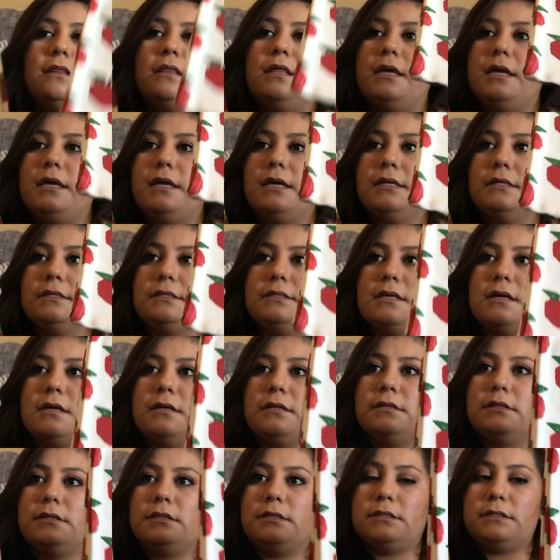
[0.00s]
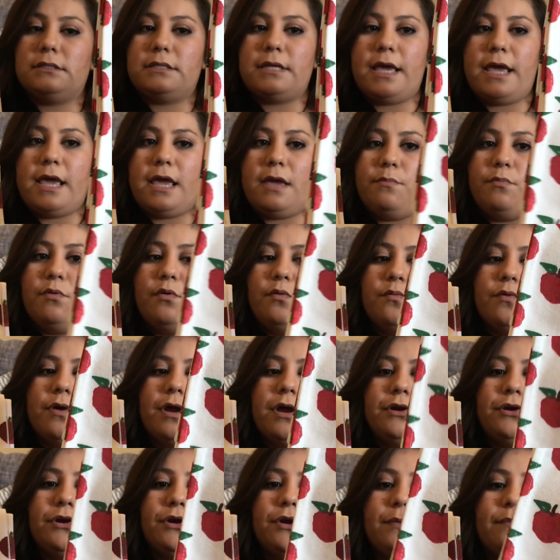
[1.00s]
this table
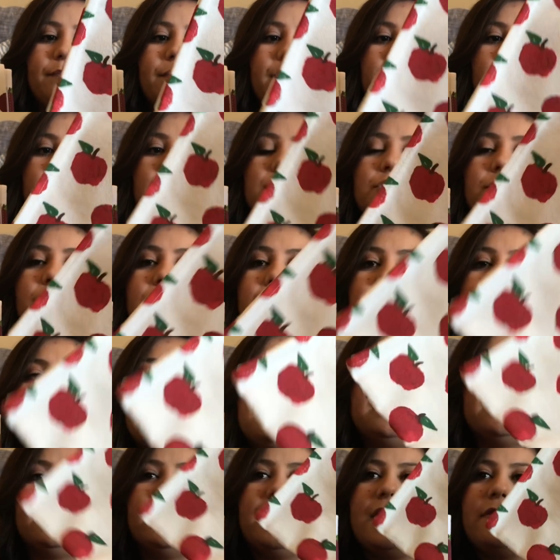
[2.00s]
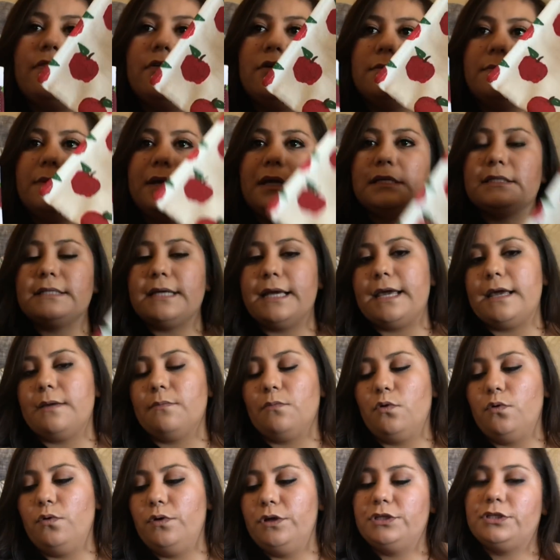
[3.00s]
runner, and I'm showing them together because I am
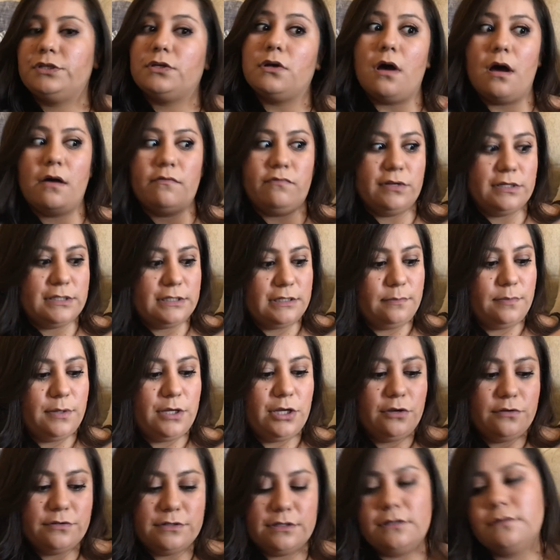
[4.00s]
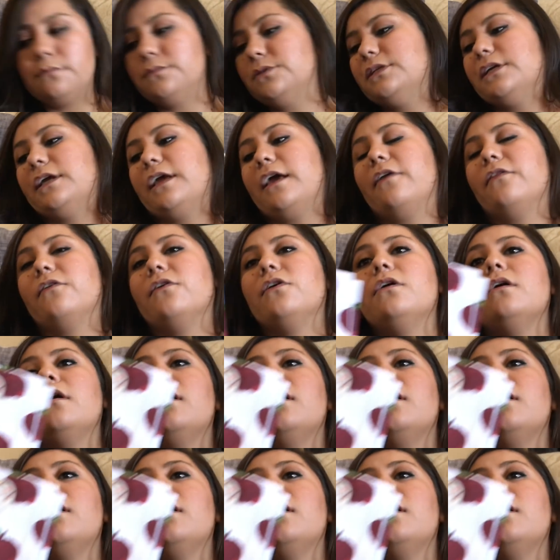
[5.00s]
going to obviously be using them together.